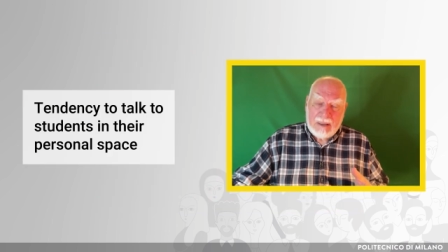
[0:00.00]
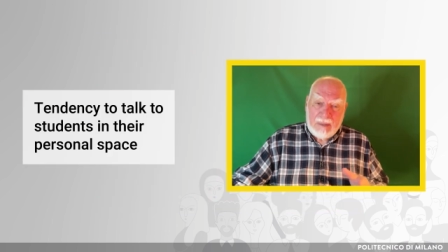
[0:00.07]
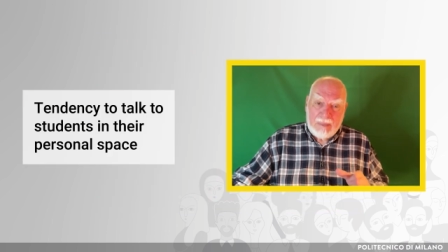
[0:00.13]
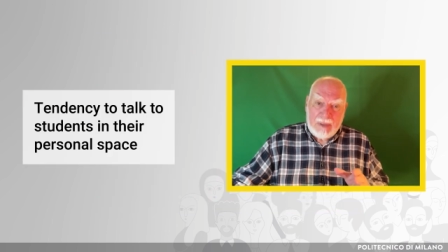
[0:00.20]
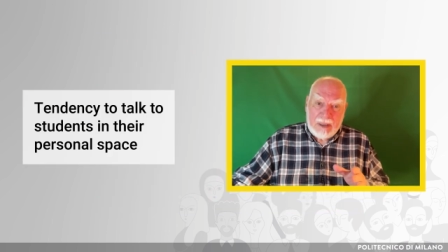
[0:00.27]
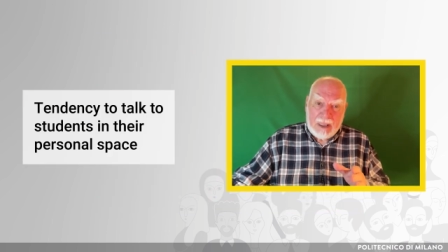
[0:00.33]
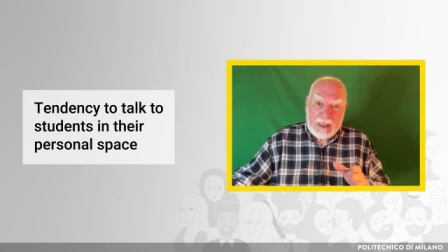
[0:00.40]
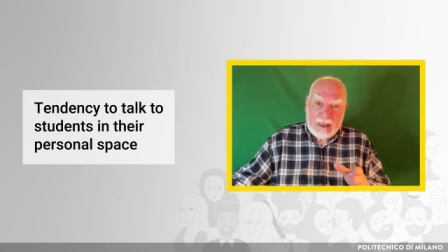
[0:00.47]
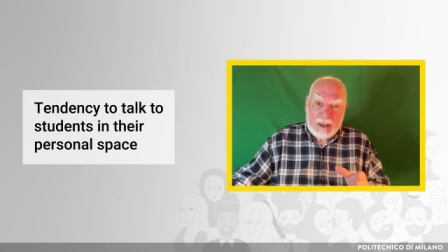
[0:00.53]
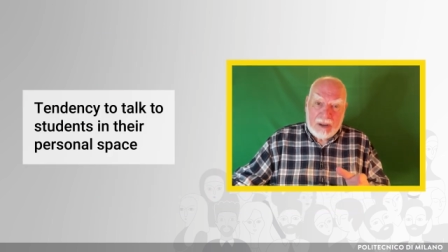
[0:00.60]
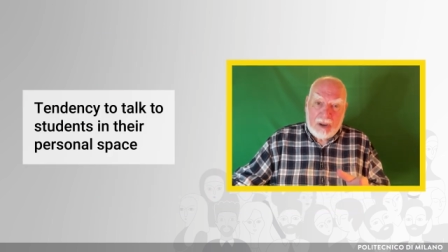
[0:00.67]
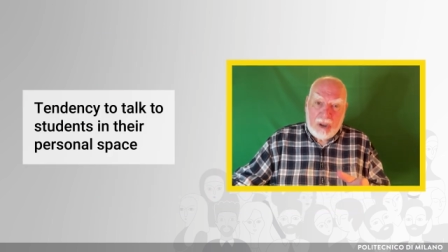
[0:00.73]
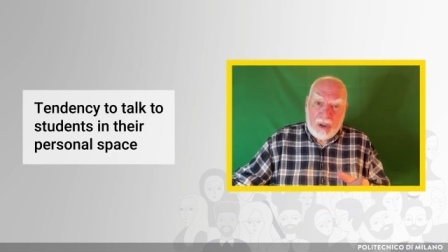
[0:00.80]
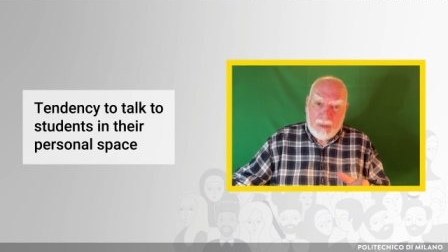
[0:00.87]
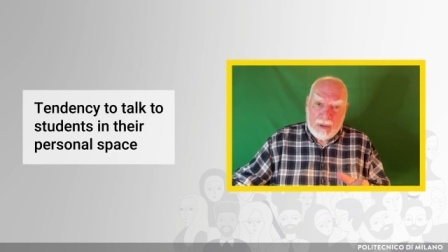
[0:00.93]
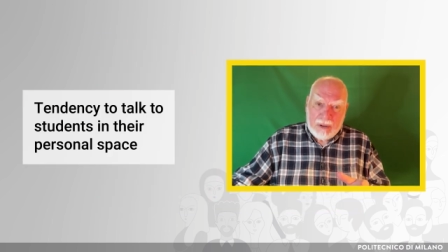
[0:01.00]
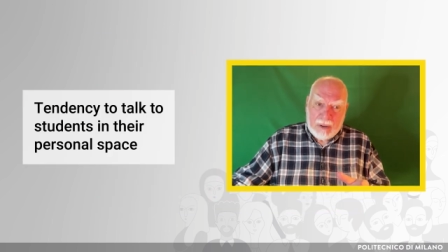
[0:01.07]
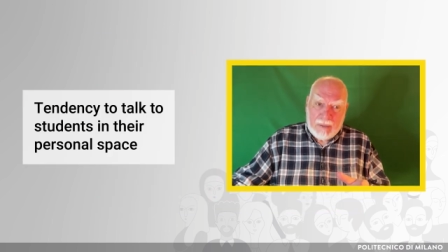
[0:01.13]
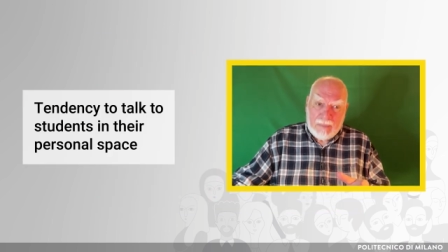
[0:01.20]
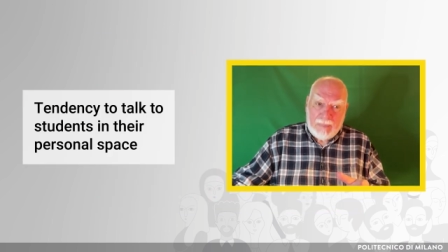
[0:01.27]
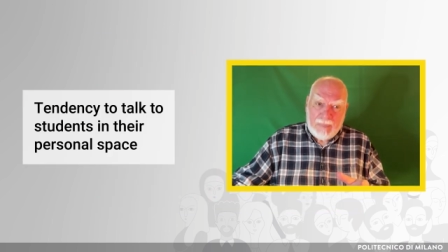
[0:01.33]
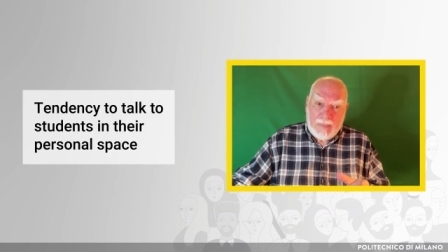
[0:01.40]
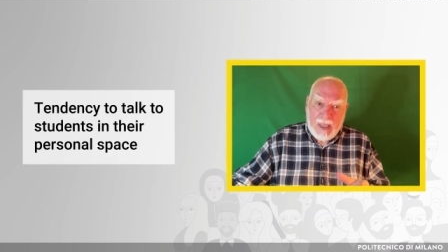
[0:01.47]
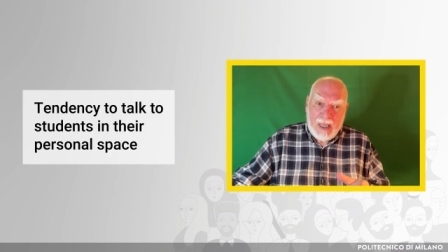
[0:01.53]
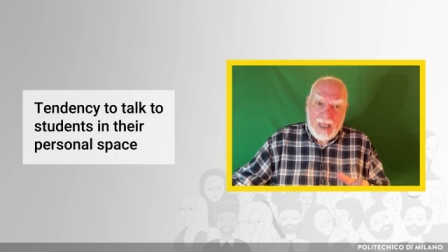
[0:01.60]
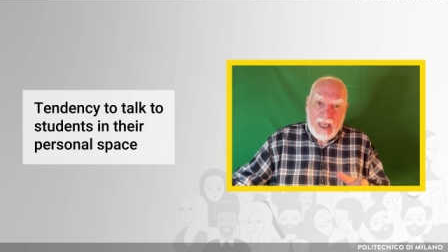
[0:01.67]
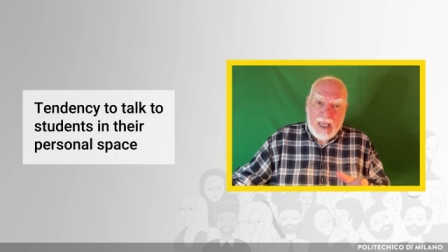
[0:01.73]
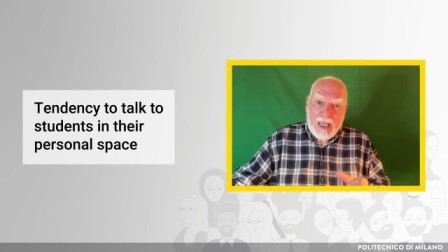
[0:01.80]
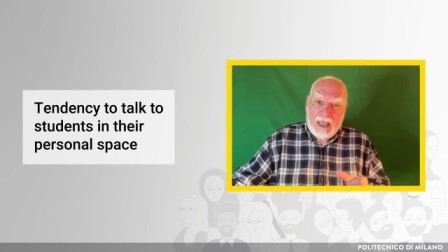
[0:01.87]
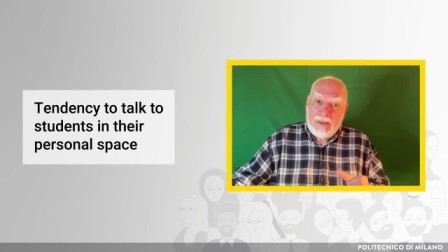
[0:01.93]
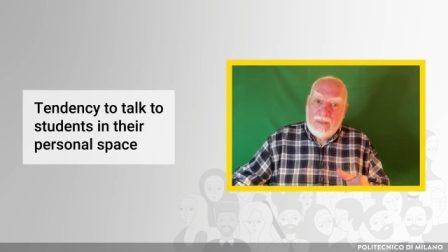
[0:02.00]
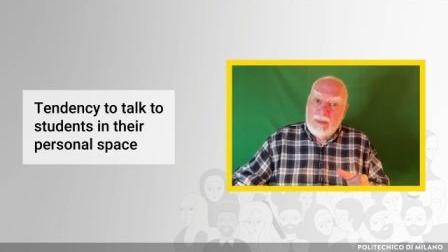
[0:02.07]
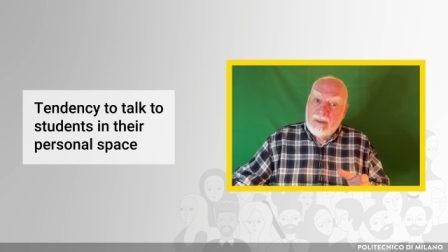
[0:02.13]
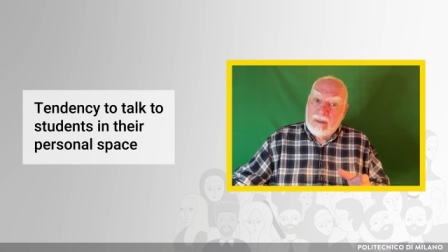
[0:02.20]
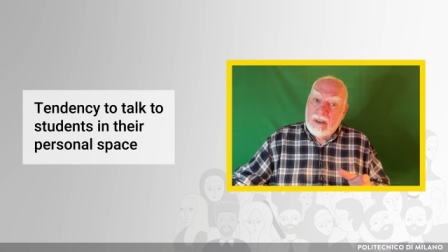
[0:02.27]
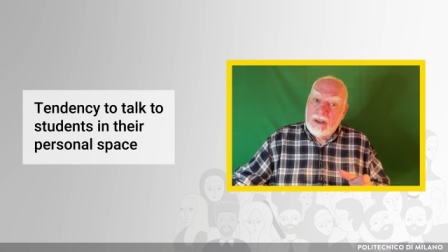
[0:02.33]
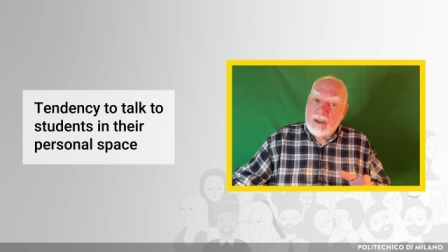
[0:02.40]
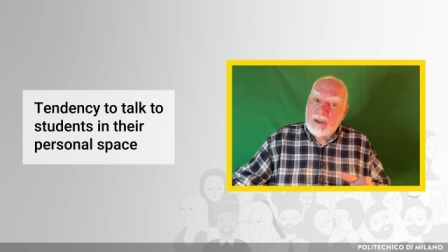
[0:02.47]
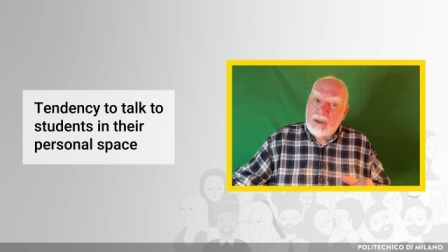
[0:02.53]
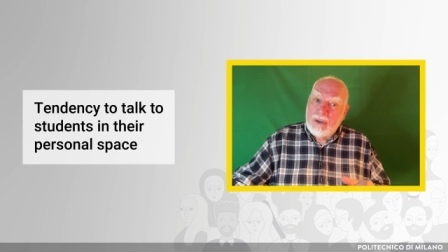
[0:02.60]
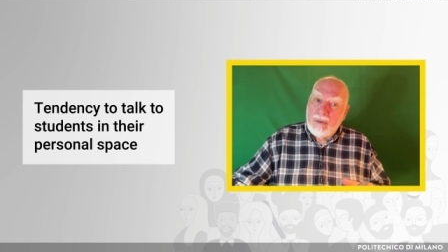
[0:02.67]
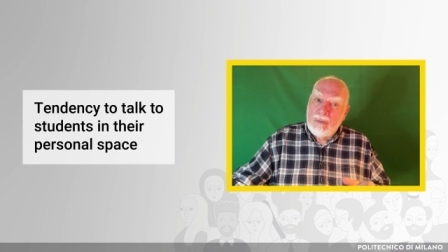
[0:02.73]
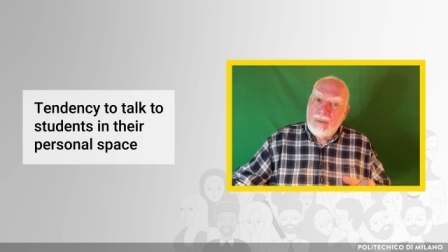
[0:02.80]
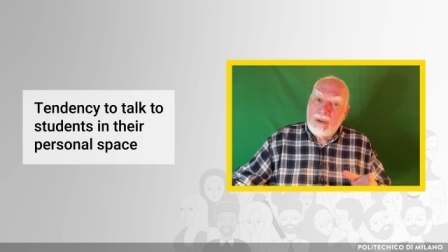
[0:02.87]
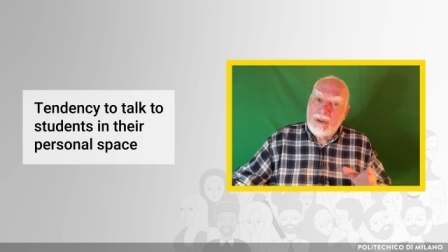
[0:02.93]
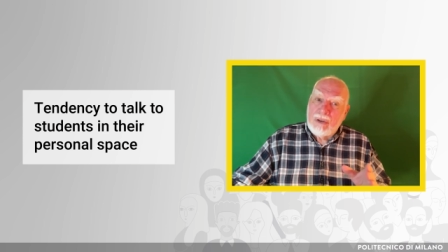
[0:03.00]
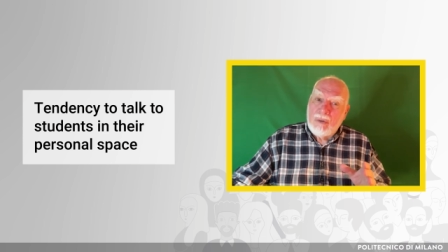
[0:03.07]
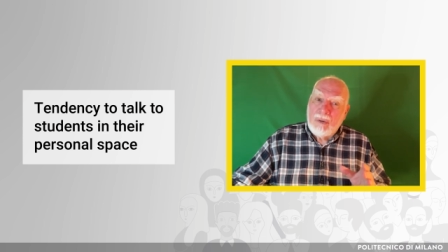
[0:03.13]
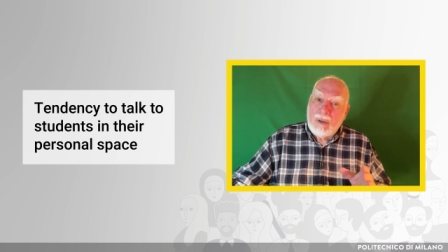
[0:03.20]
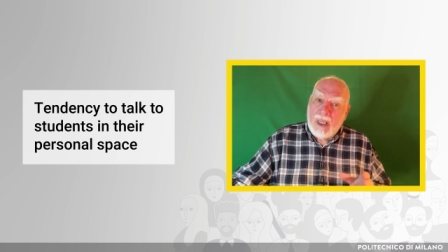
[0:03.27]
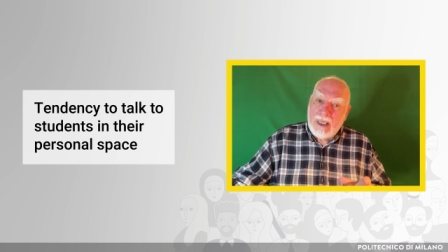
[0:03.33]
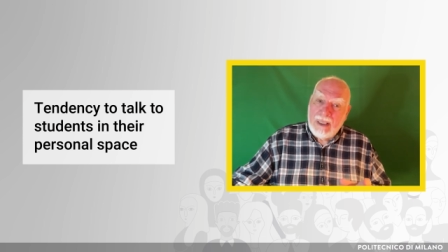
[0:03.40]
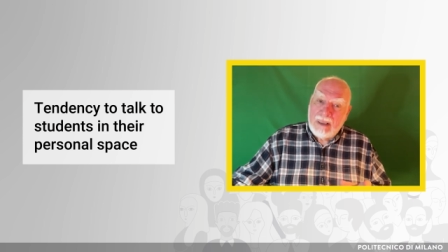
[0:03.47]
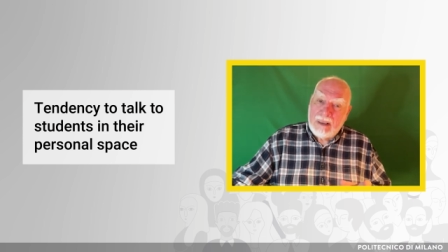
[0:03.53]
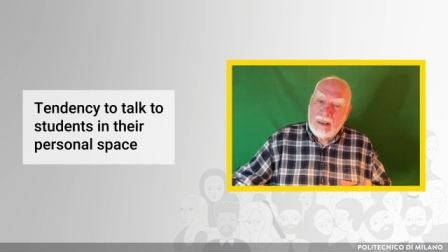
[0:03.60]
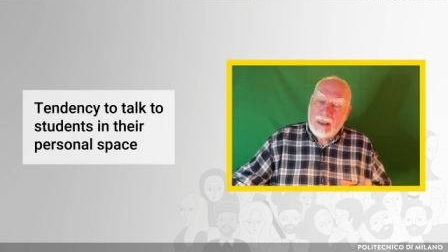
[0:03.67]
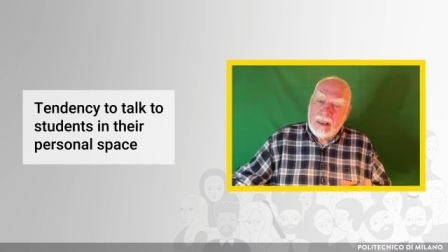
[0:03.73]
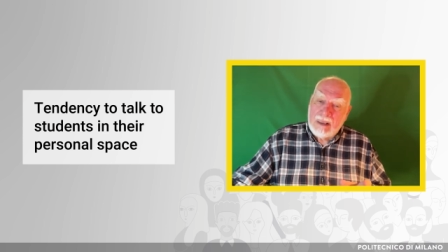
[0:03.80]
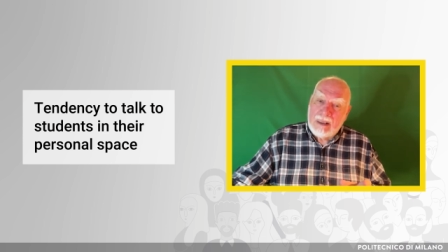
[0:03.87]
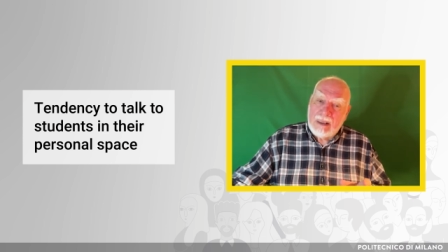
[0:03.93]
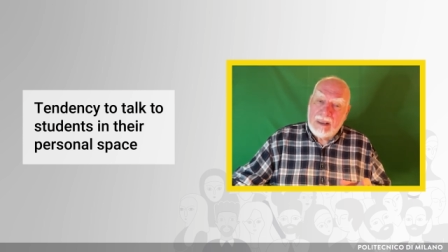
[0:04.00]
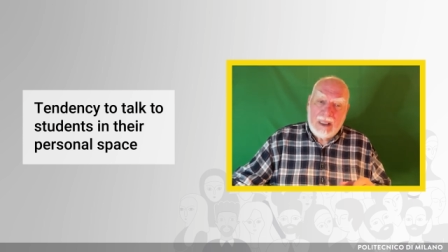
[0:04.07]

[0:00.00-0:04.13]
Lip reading: That means I get closer. And there are students who like this,